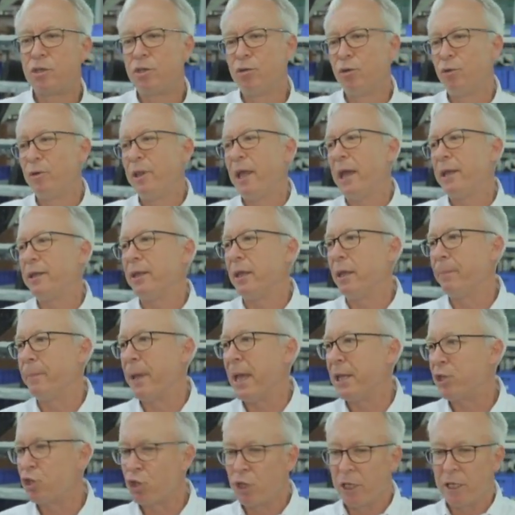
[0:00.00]
to that
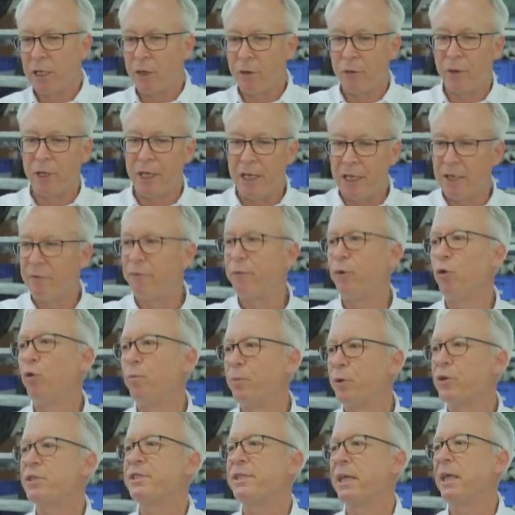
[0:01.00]
imaginary
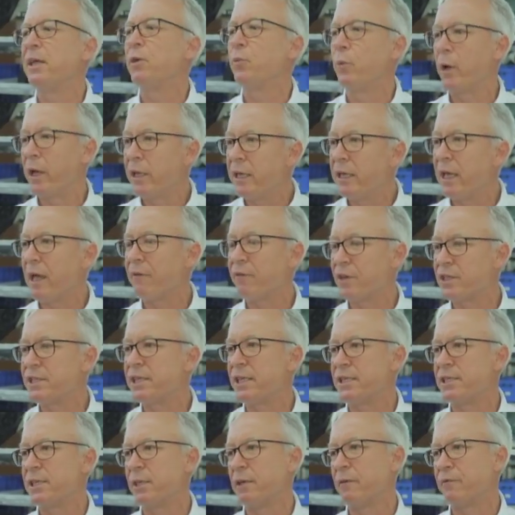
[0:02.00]
few percent where he ever
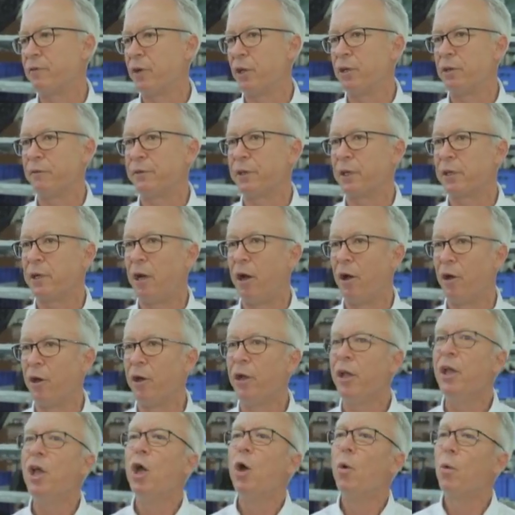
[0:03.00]
sits in the front of the
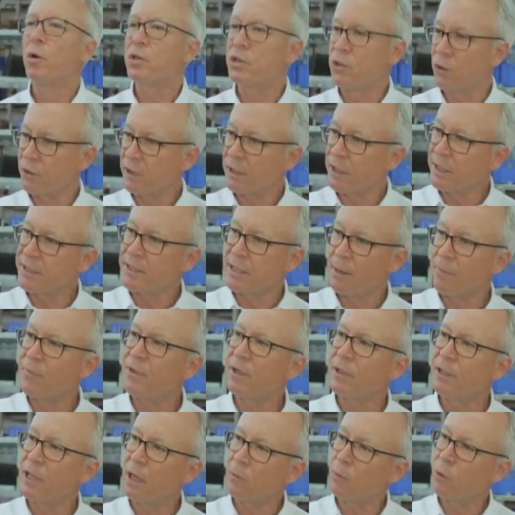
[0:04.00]
car was certainly
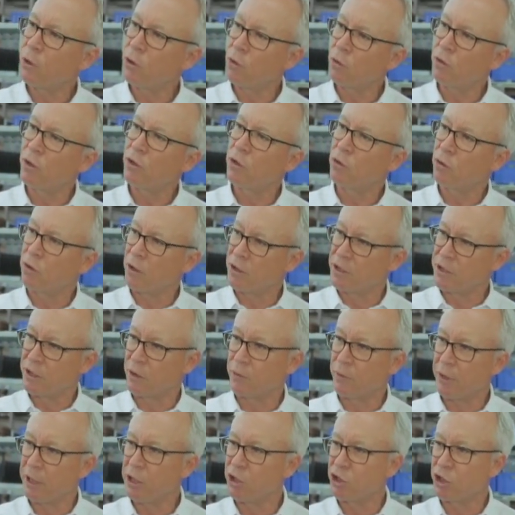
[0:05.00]
something that we took into
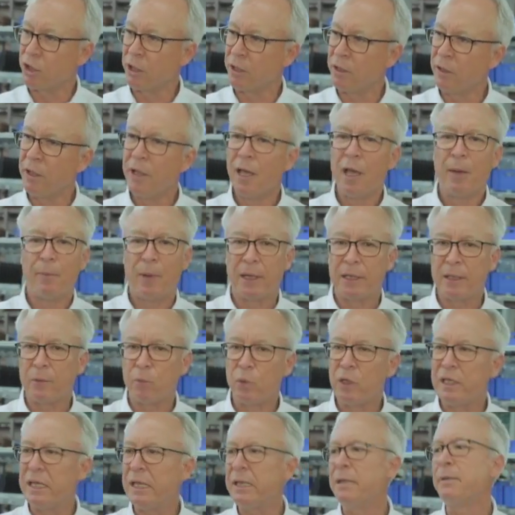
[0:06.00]
consideration, but
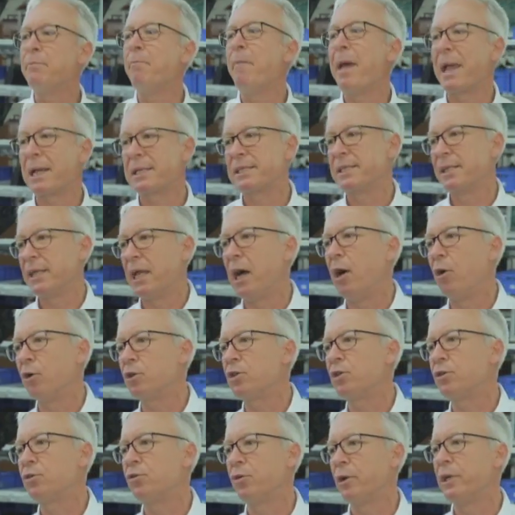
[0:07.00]
we didn't max it
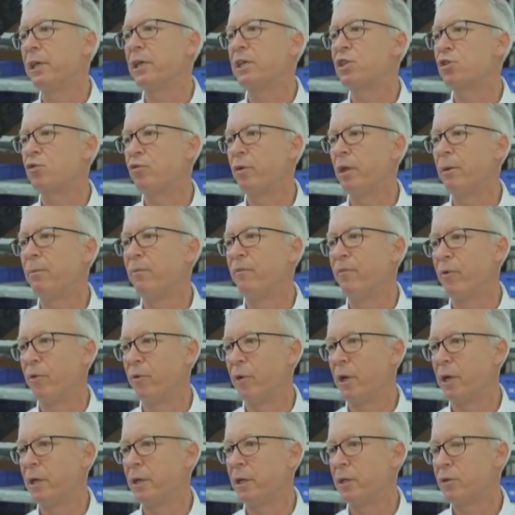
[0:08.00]
out to an extreme
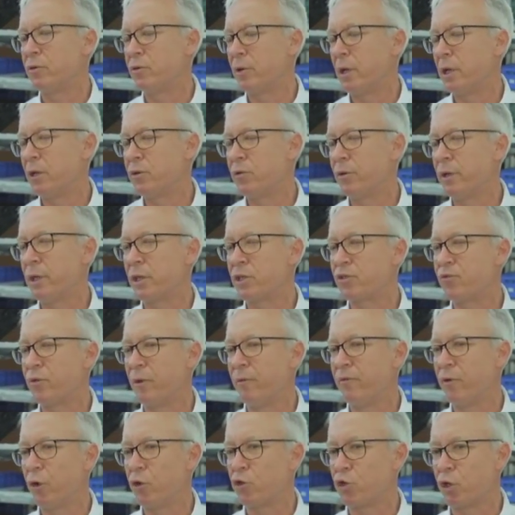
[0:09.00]
into an
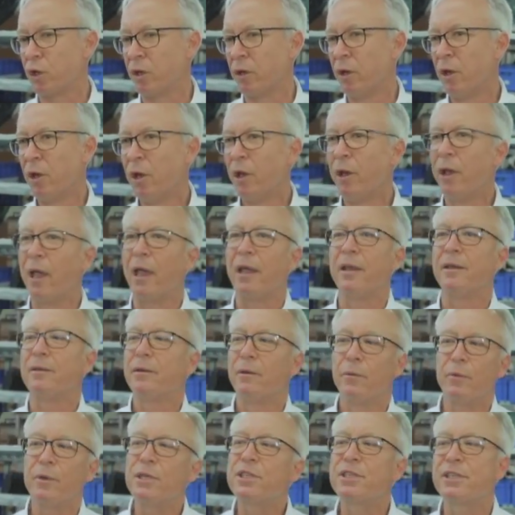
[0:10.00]
extreme version. And
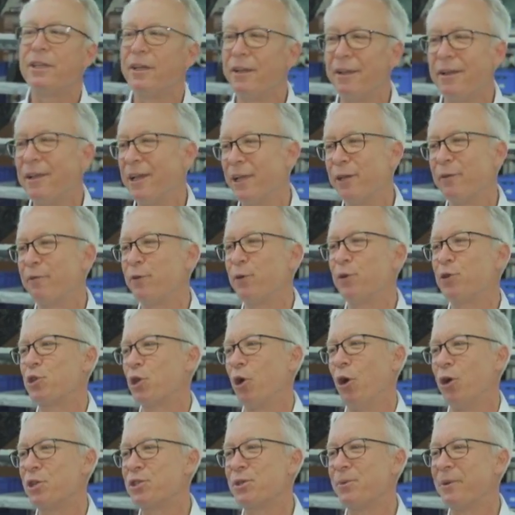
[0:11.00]
we still, in the
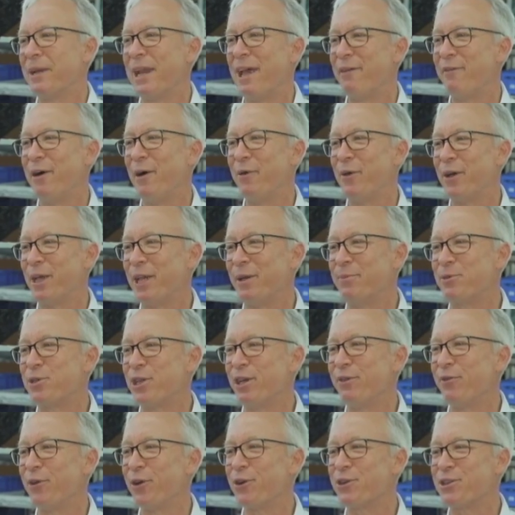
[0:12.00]
future, also will have our
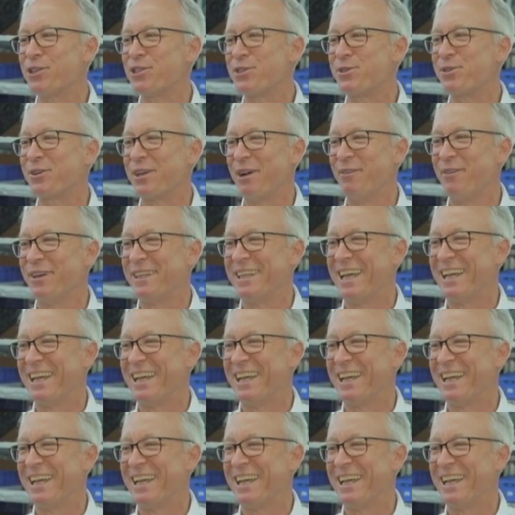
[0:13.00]
AMG versions to cover